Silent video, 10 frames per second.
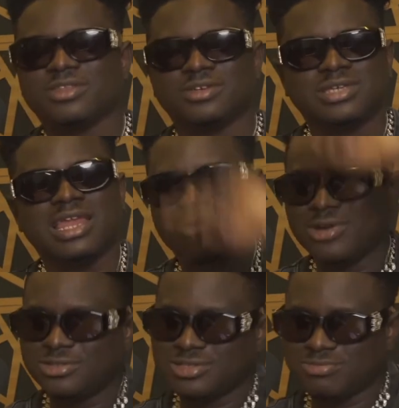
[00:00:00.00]
So I now
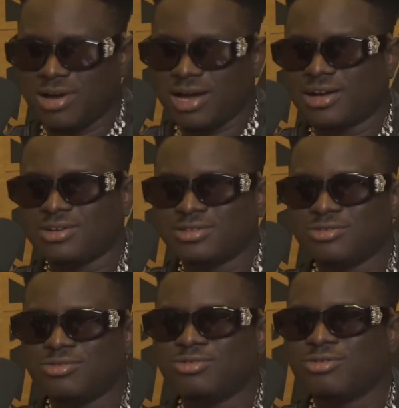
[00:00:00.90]
went to the back
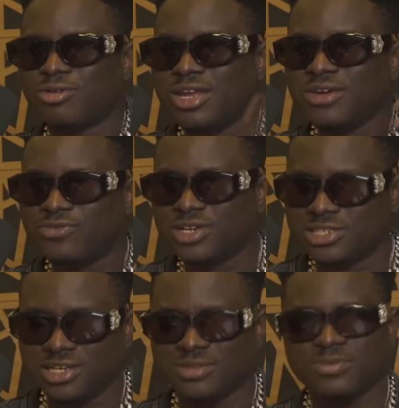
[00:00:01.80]
to collect
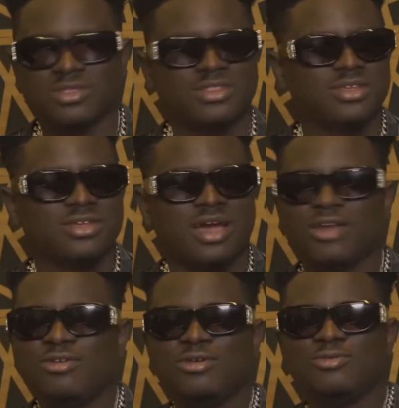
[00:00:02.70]
fresh air. I
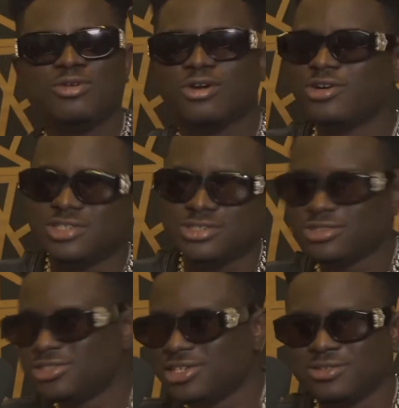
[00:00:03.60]
don't know who called the
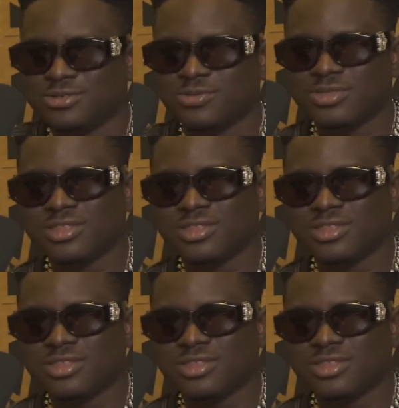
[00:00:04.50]
children.